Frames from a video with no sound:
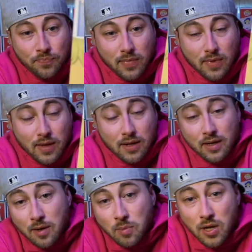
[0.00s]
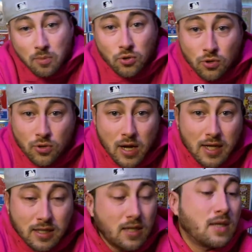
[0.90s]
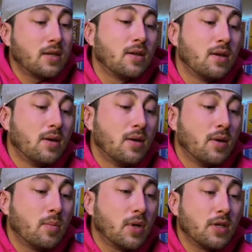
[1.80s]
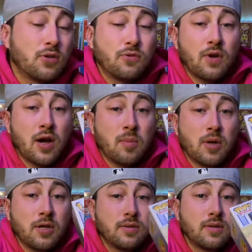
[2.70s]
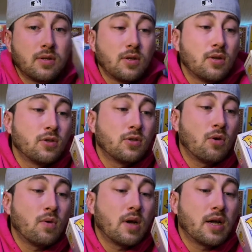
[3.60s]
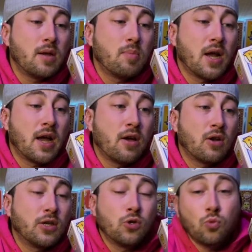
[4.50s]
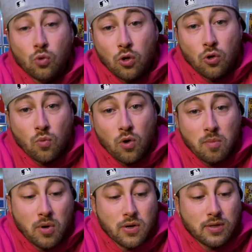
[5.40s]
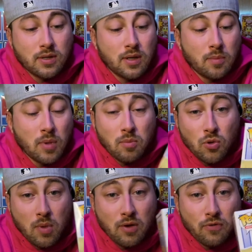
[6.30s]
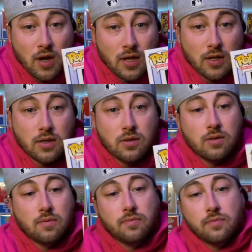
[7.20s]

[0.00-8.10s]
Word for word: I mean, I'm sure you guys seen it. This is fire, man. So uh, keep an eye out at your local Walmarts, and maybe you might find this.